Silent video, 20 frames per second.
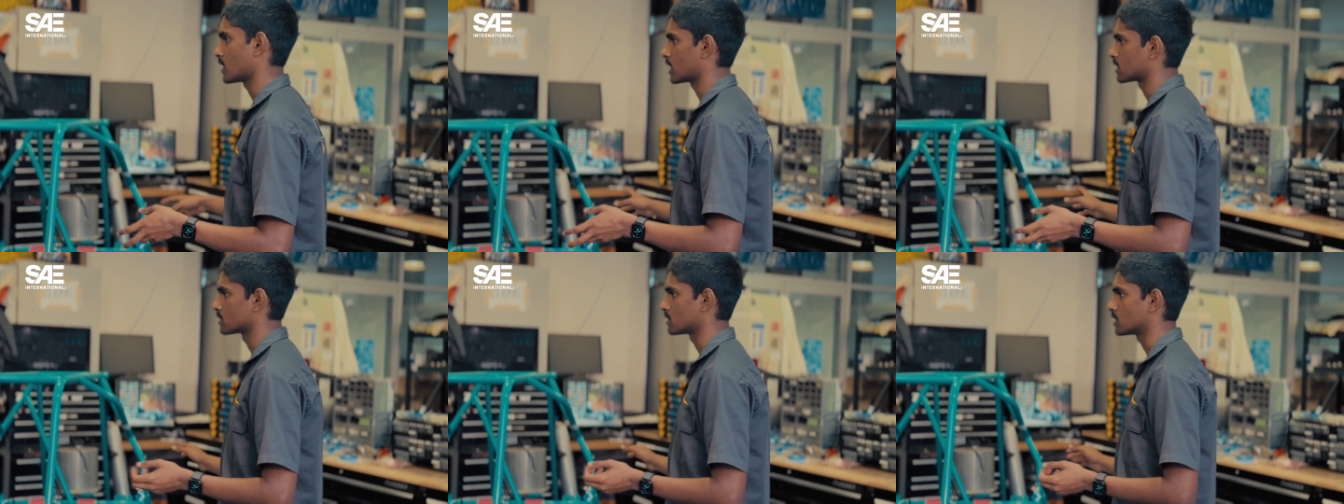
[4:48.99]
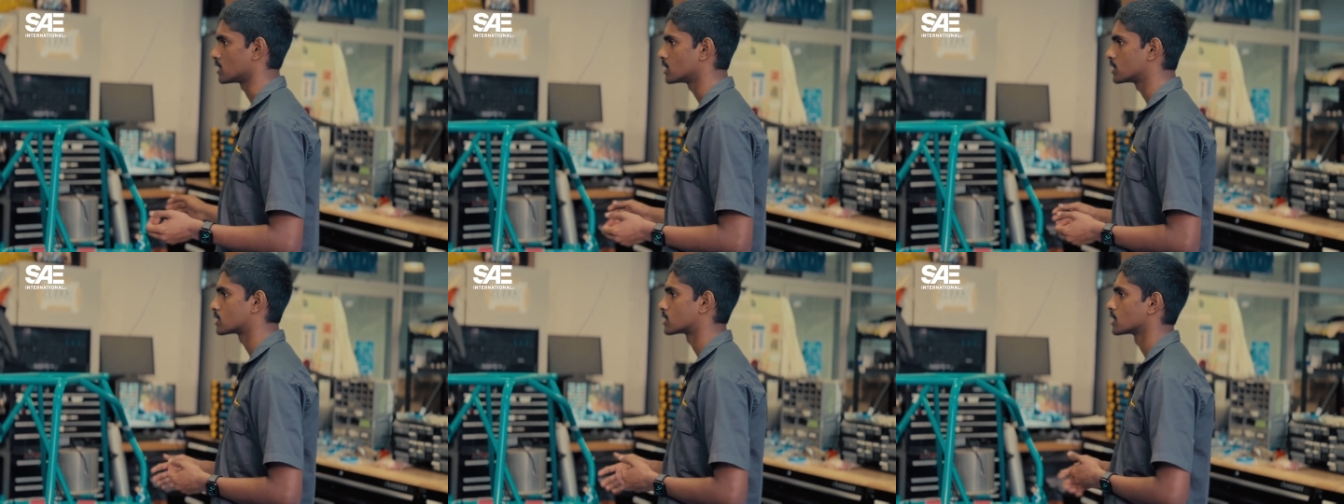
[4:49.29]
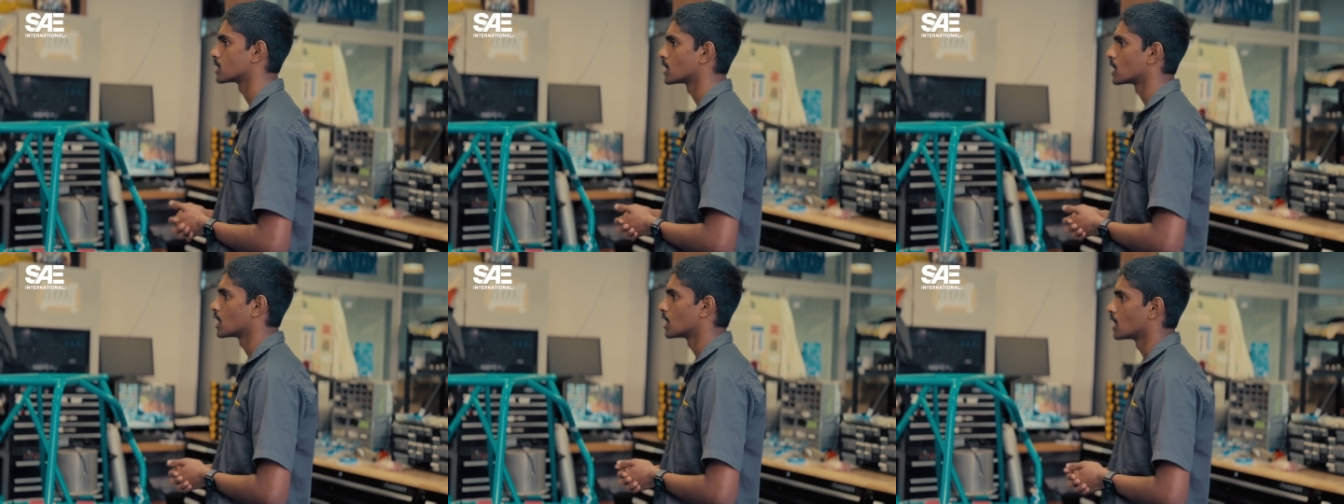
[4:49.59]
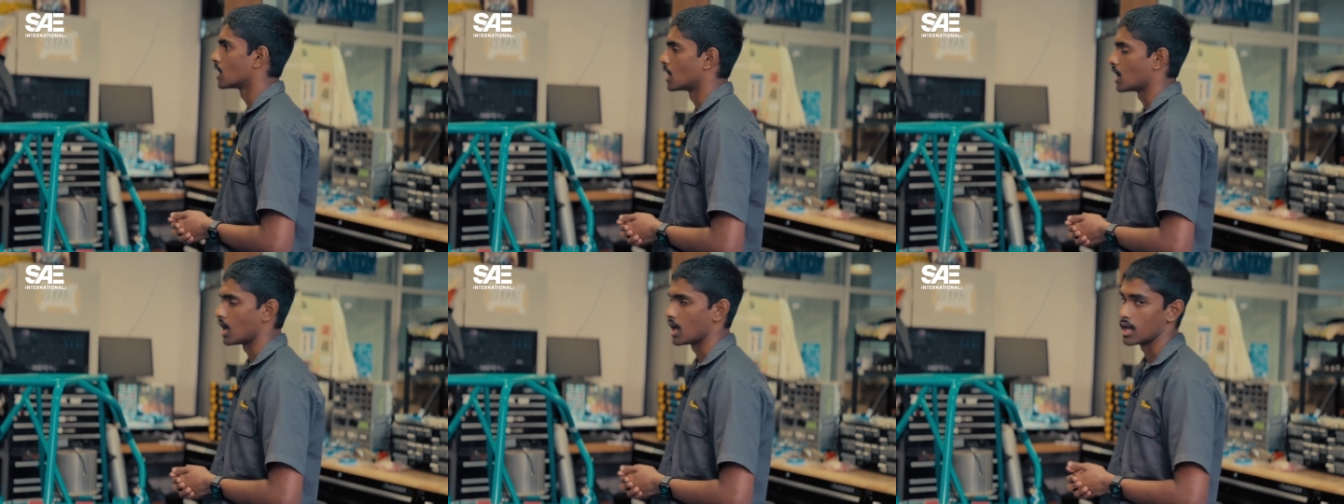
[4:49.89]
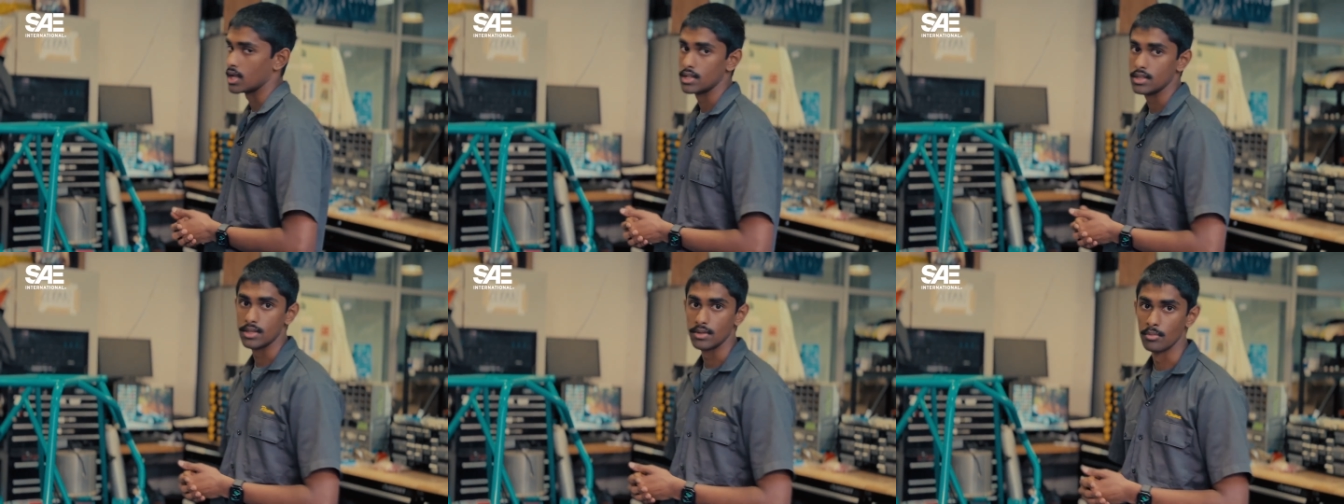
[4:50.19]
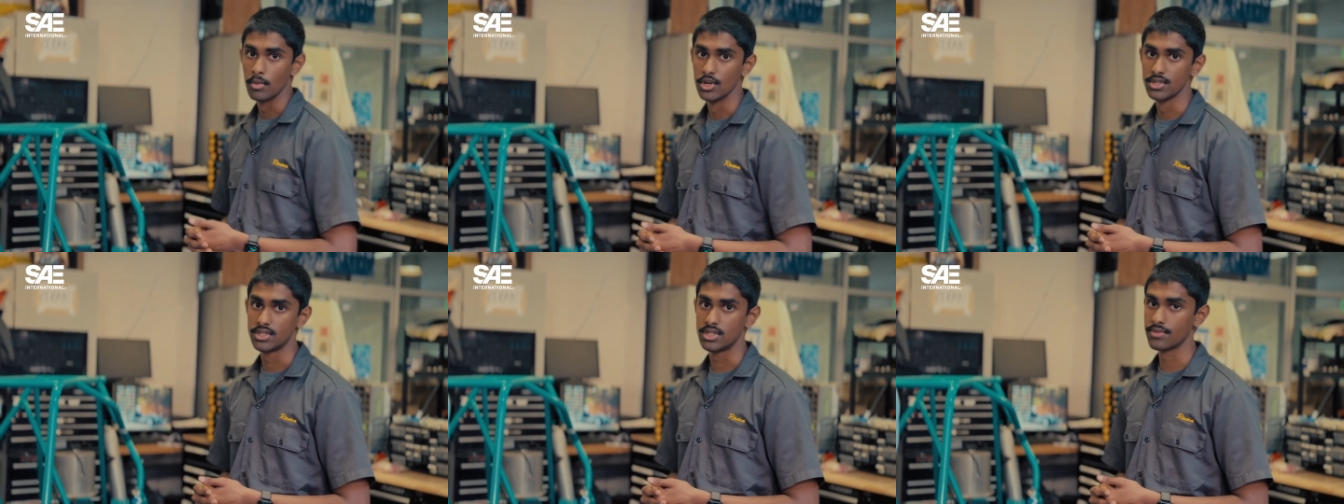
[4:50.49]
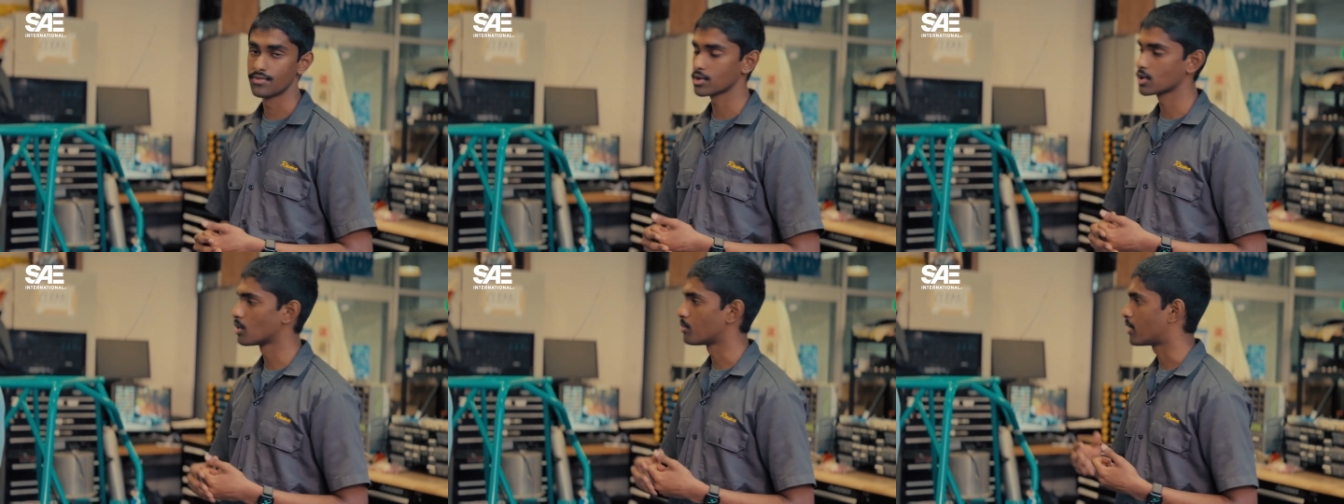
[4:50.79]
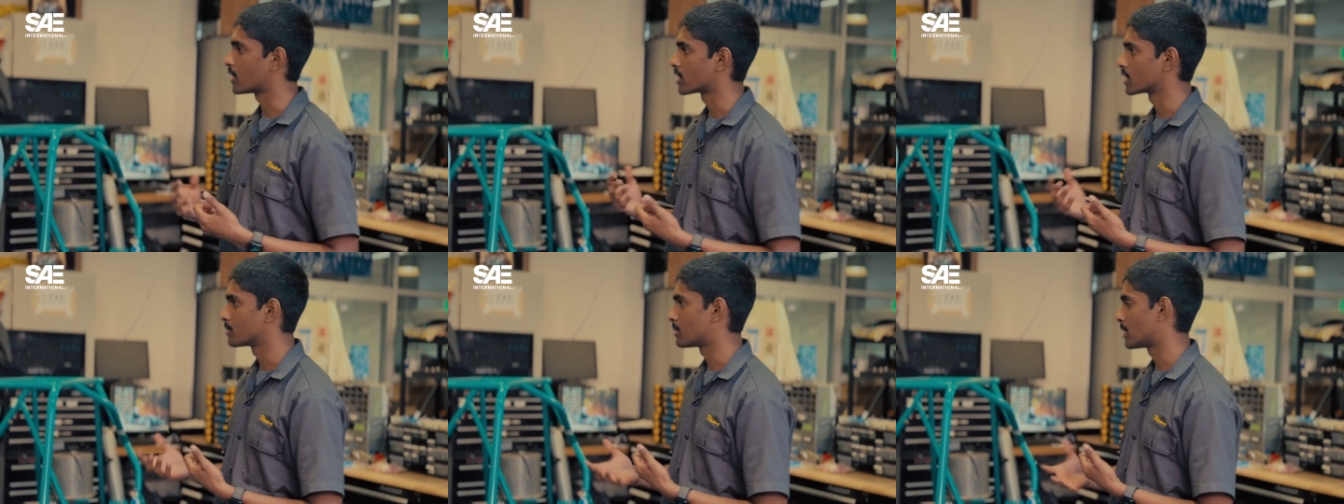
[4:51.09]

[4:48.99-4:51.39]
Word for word: and length. And the most difficult part